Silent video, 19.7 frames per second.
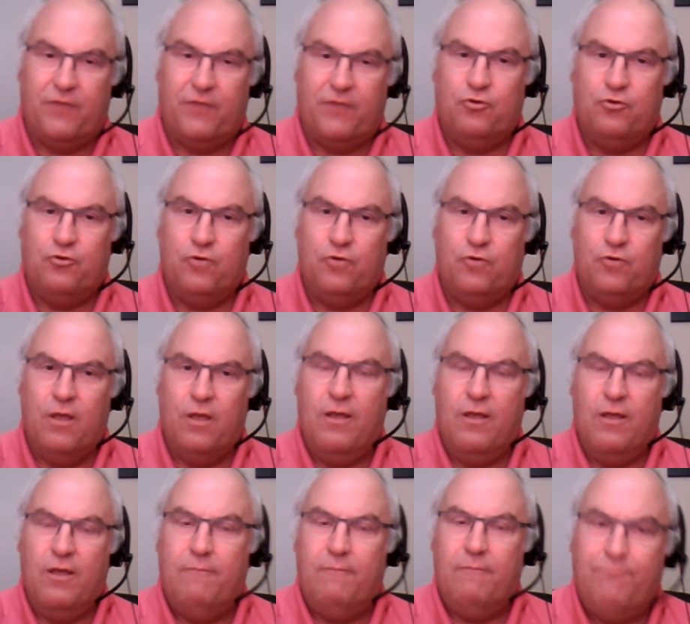to
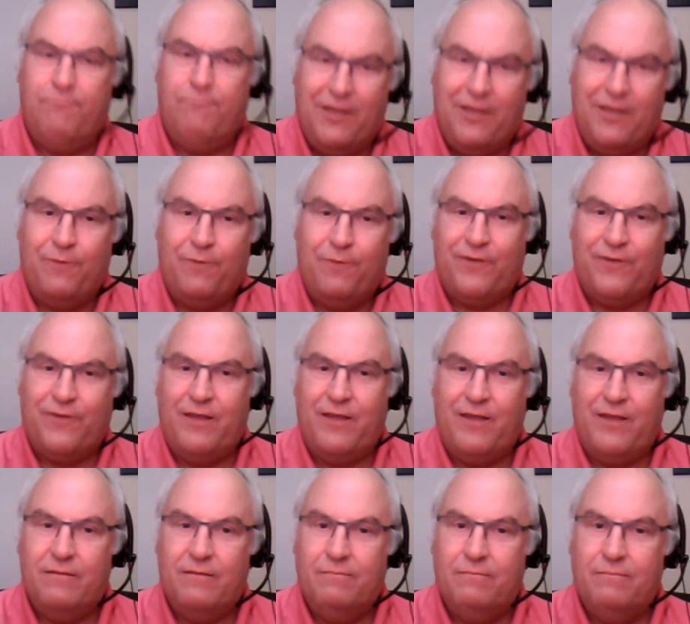peaty whisky,
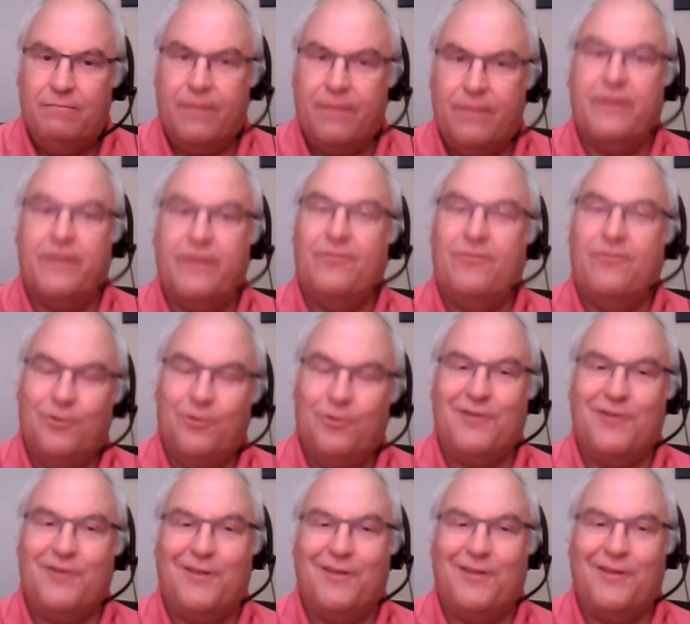but there is 2
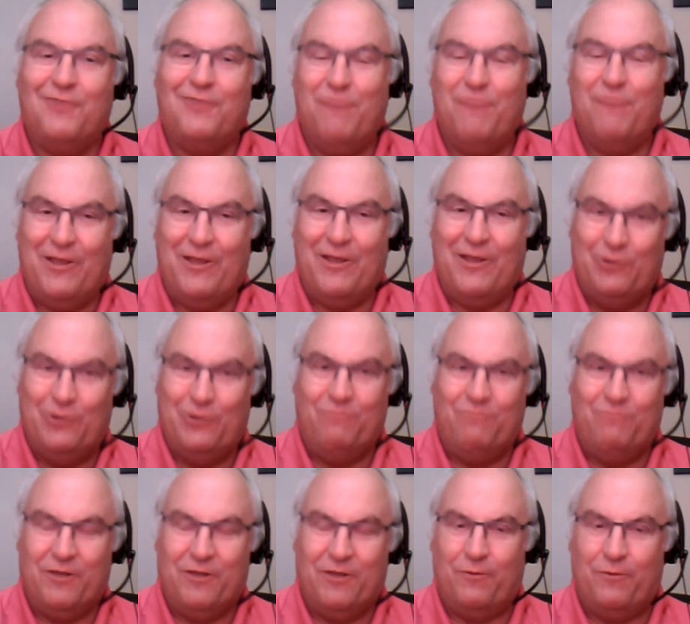distilleries who make
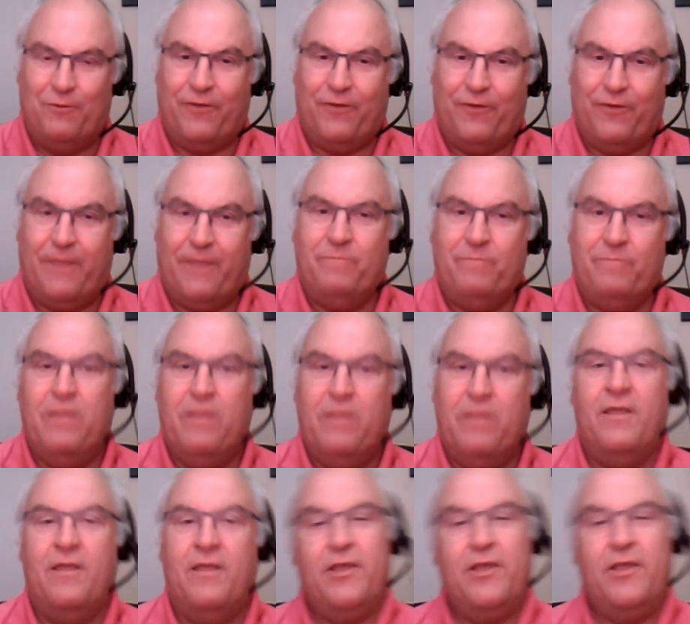non-peaty whisky.
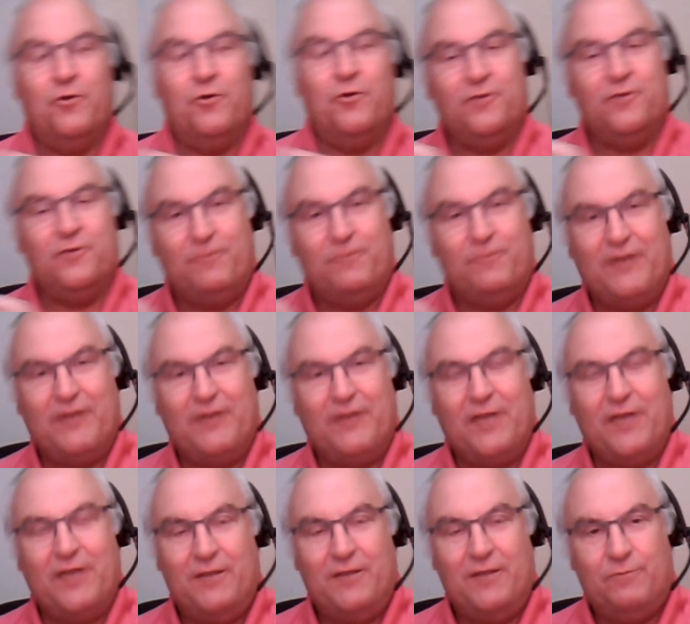You go to
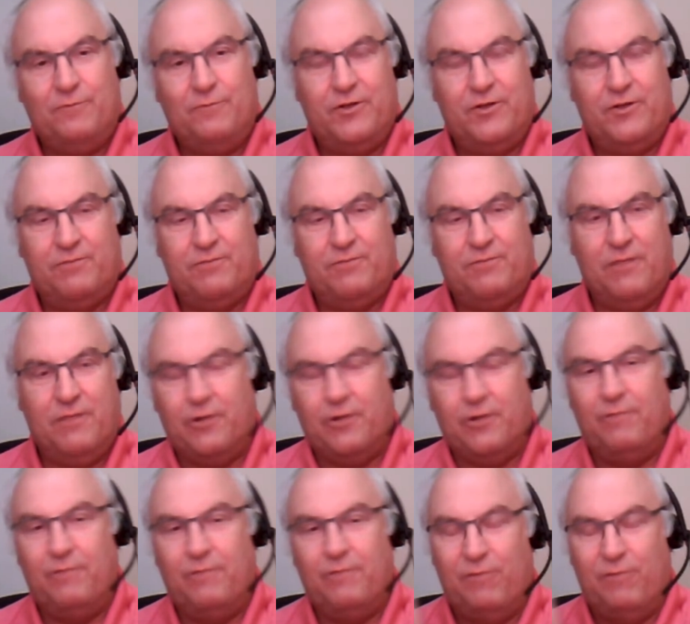Speyside, which a
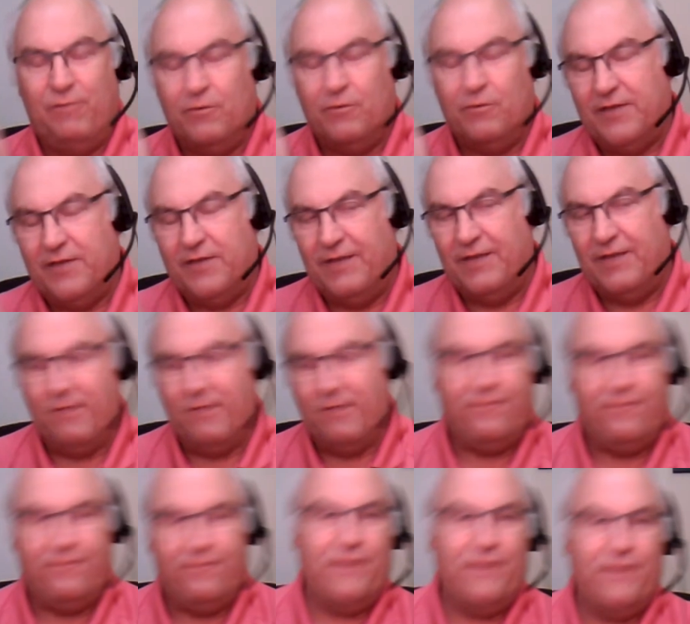lot of people will say is my
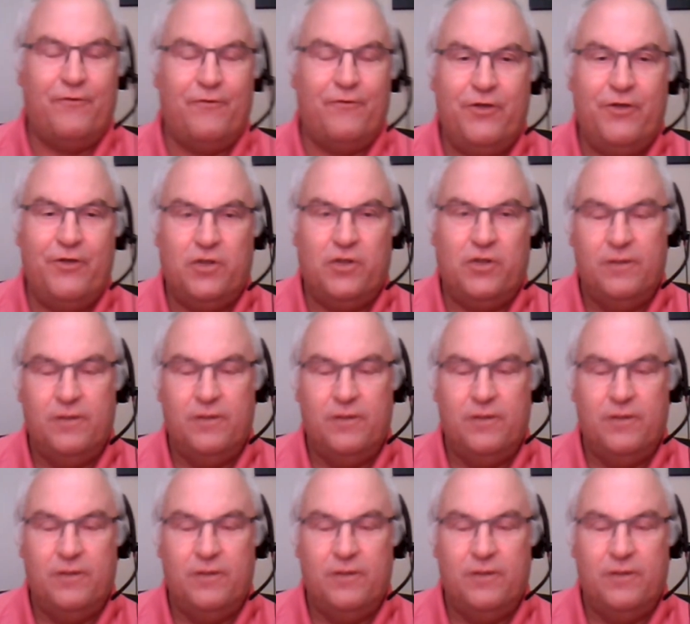favourite region.